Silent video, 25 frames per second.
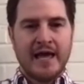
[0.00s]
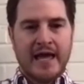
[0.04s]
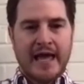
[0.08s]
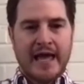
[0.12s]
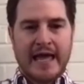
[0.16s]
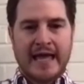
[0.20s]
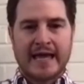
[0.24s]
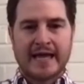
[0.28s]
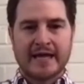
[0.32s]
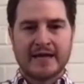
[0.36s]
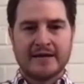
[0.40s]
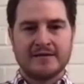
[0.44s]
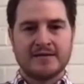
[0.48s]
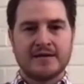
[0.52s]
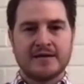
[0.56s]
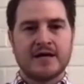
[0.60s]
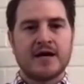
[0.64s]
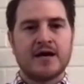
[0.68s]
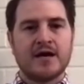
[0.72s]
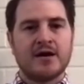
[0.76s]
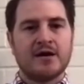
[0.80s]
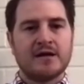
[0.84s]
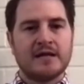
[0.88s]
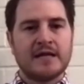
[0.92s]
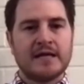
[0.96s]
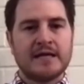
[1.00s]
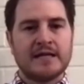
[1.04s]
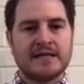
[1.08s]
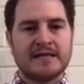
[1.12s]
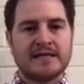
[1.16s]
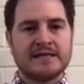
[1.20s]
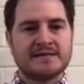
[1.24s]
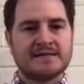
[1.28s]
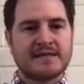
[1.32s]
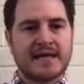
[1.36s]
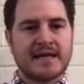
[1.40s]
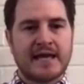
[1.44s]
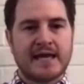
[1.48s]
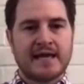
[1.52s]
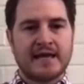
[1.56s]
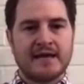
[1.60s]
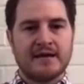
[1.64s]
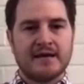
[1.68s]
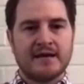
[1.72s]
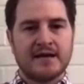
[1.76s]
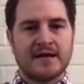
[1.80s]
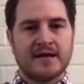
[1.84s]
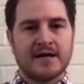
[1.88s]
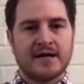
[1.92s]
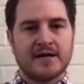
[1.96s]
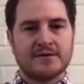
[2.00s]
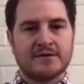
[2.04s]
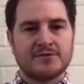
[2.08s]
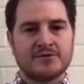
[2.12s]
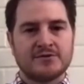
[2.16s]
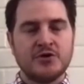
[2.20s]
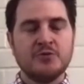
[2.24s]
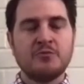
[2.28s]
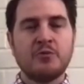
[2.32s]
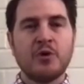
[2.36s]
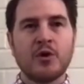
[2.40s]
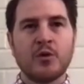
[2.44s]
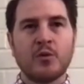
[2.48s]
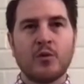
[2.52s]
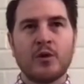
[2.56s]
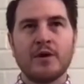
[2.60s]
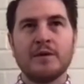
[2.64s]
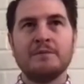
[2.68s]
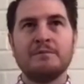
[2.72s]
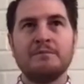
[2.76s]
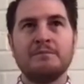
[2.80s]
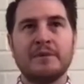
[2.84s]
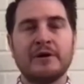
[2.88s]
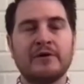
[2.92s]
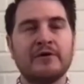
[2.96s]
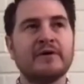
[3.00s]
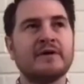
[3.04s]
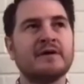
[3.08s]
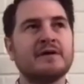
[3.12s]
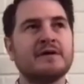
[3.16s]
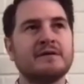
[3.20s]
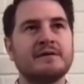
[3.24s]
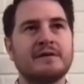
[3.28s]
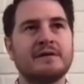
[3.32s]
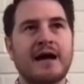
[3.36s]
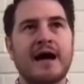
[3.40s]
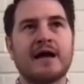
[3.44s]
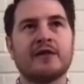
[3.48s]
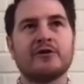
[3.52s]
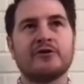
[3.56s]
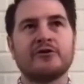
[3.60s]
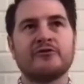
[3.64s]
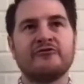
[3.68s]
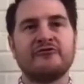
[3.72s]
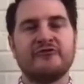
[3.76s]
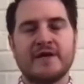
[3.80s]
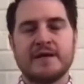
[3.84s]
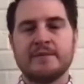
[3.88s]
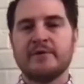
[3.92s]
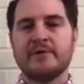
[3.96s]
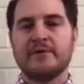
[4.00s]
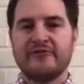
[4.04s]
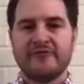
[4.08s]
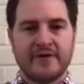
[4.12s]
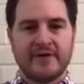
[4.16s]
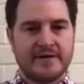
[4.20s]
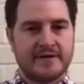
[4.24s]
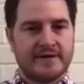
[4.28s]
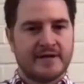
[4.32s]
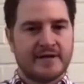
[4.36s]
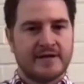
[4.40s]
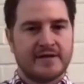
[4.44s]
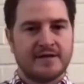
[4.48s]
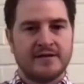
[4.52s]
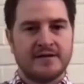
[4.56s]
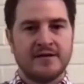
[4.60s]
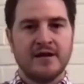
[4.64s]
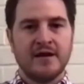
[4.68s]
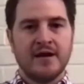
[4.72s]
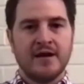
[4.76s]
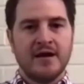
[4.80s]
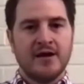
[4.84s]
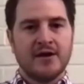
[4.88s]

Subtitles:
And it is a $2.1 billion FEMA-funded